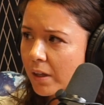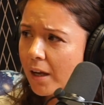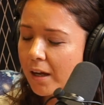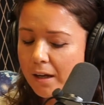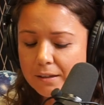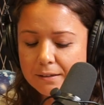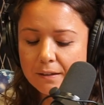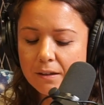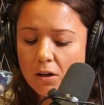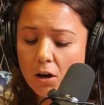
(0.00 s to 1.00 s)
and
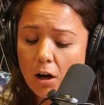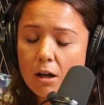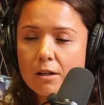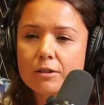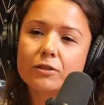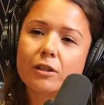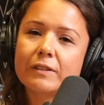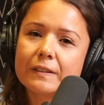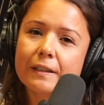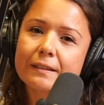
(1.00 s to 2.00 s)
all our
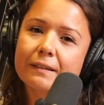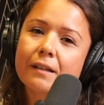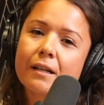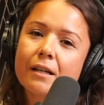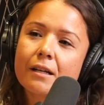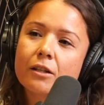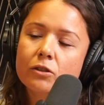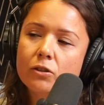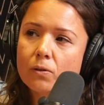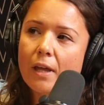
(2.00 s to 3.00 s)
services
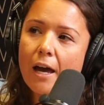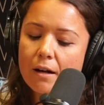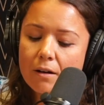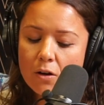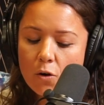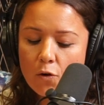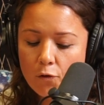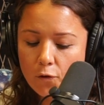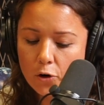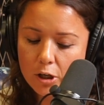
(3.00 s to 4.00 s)
do that
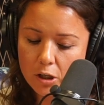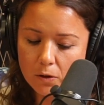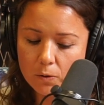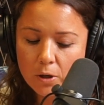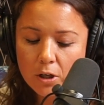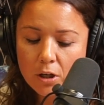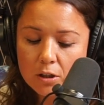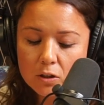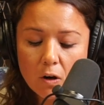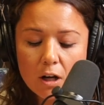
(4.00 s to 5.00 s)
for you.
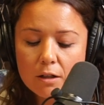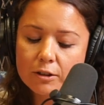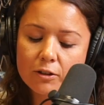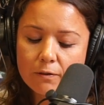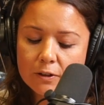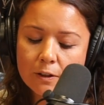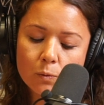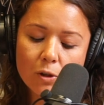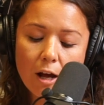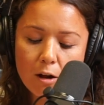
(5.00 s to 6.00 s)
So all our
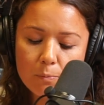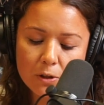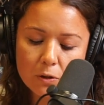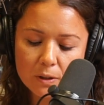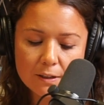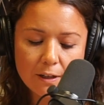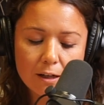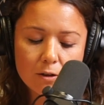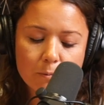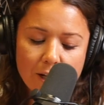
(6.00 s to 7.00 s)
services will help you
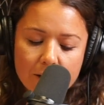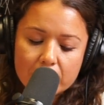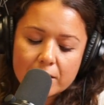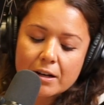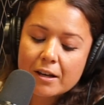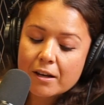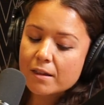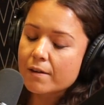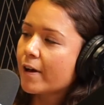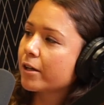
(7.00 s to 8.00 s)
retain or better
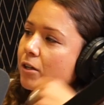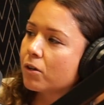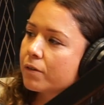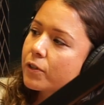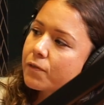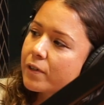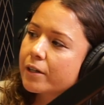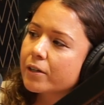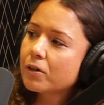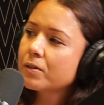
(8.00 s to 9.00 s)
the value of your
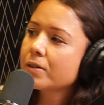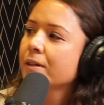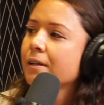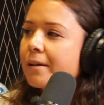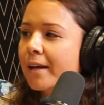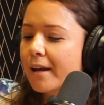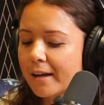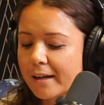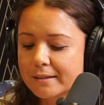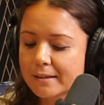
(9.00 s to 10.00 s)
vehicle.
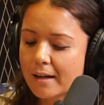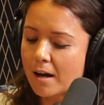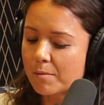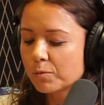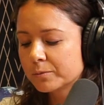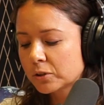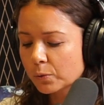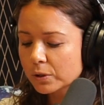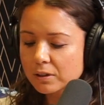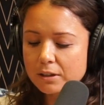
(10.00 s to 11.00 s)
And um,
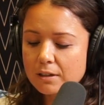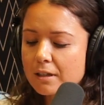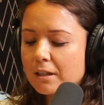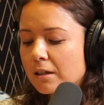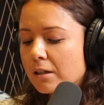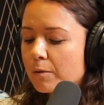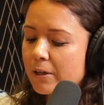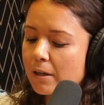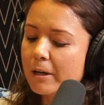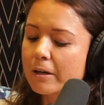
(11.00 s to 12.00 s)
so we'll start talking a little
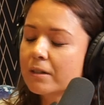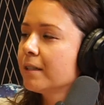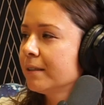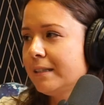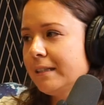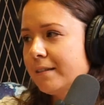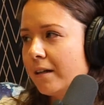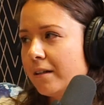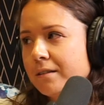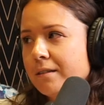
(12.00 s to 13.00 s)
bit about
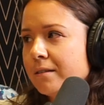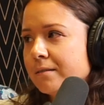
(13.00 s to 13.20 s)
detail.